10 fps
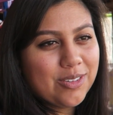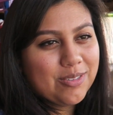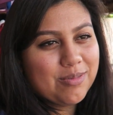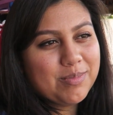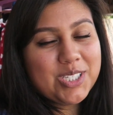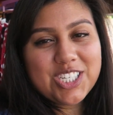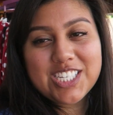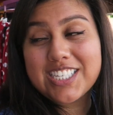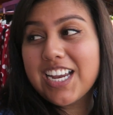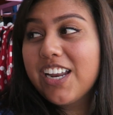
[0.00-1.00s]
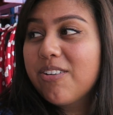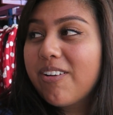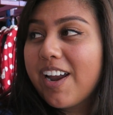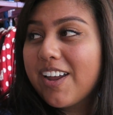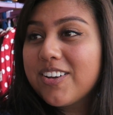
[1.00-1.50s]
We just stand
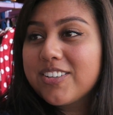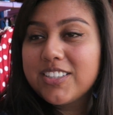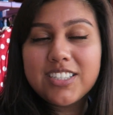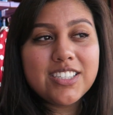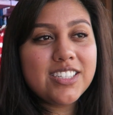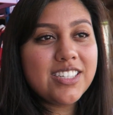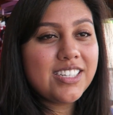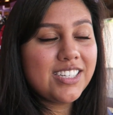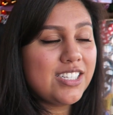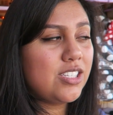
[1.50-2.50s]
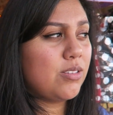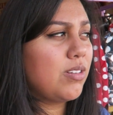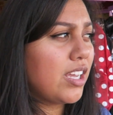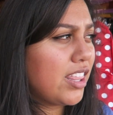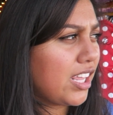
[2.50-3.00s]
around and
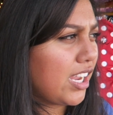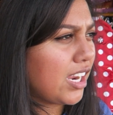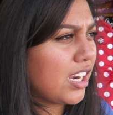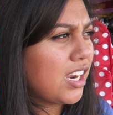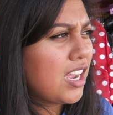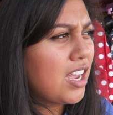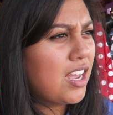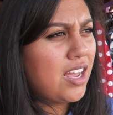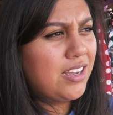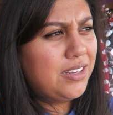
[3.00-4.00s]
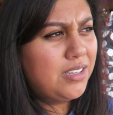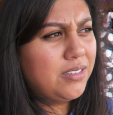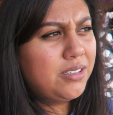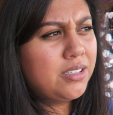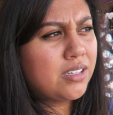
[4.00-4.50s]
do
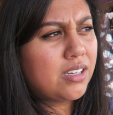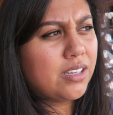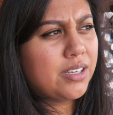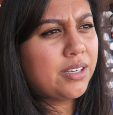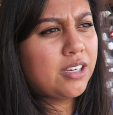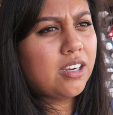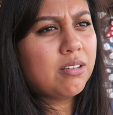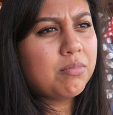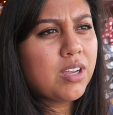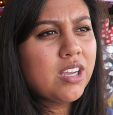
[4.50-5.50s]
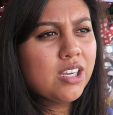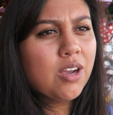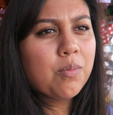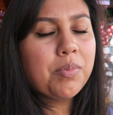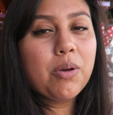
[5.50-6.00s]
nothing.
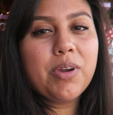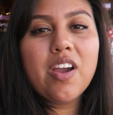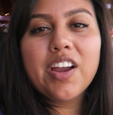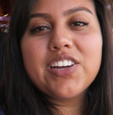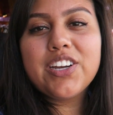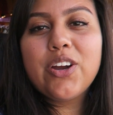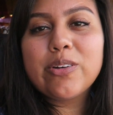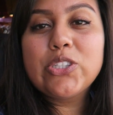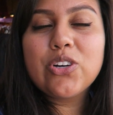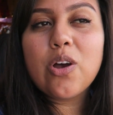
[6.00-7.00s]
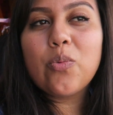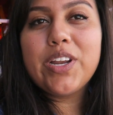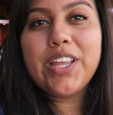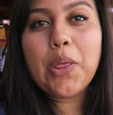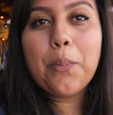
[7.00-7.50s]
Uh, but we are gonna go draw
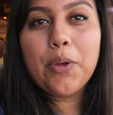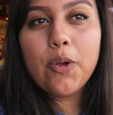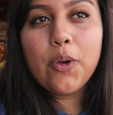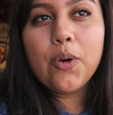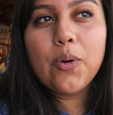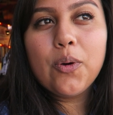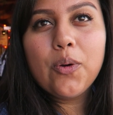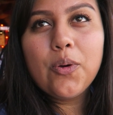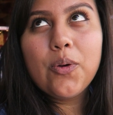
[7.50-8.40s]
video.